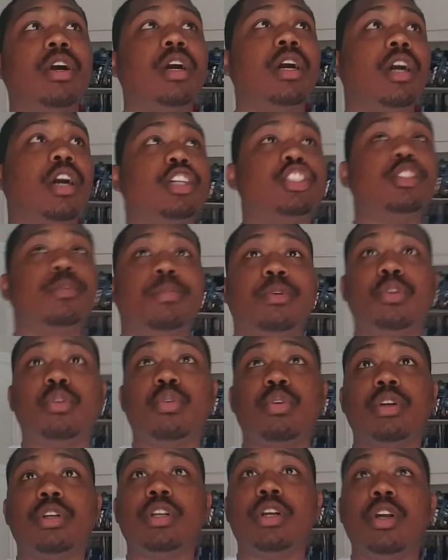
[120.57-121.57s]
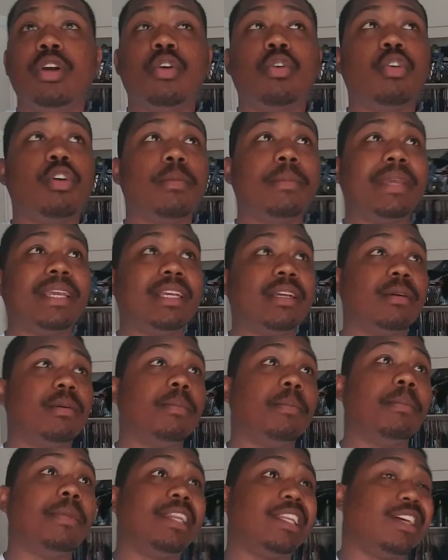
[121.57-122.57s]
an entrepreneur or make
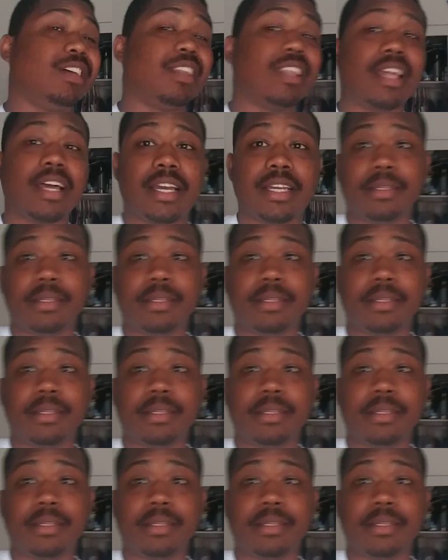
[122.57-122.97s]
money online?